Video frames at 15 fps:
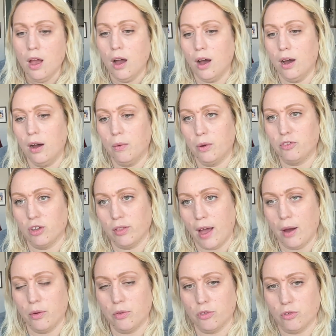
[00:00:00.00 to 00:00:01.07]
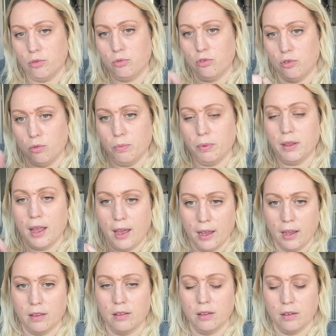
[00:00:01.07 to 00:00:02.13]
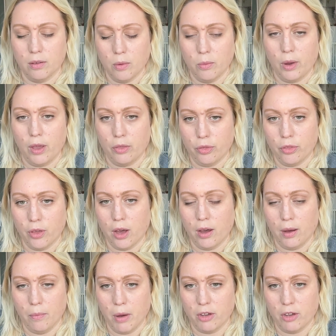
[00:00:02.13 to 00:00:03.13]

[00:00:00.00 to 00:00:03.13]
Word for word: uh, which allows you to play with um,